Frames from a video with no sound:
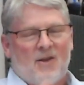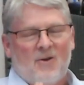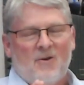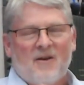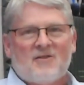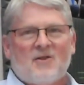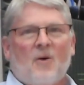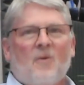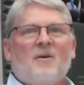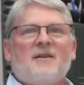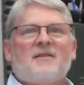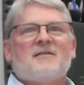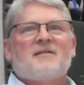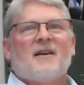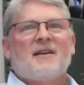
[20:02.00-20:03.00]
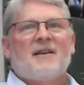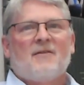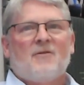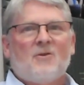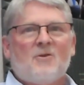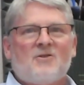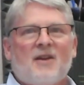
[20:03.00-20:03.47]
you, as always, I
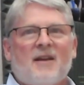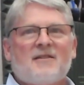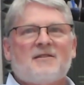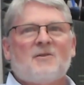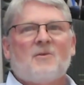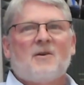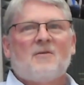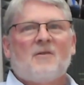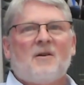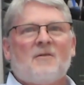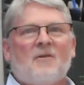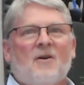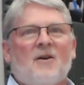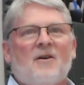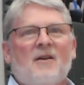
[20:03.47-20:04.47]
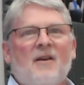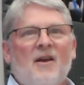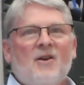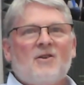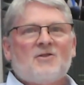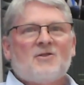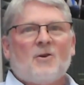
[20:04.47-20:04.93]
give you a chance to win one of our
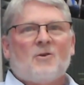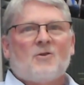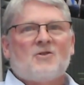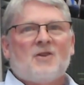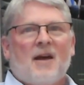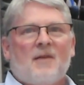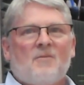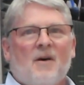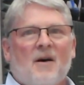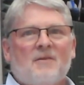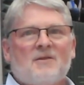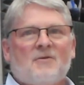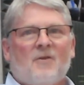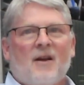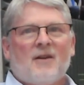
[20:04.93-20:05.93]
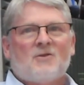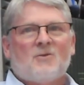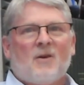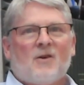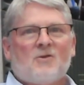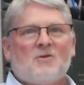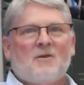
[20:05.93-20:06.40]
SoCo Chat mugs for
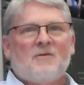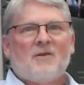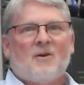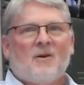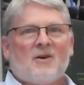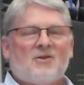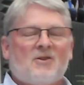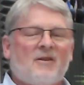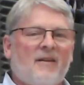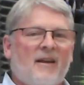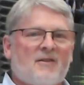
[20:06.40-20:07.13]
answering our trivia question.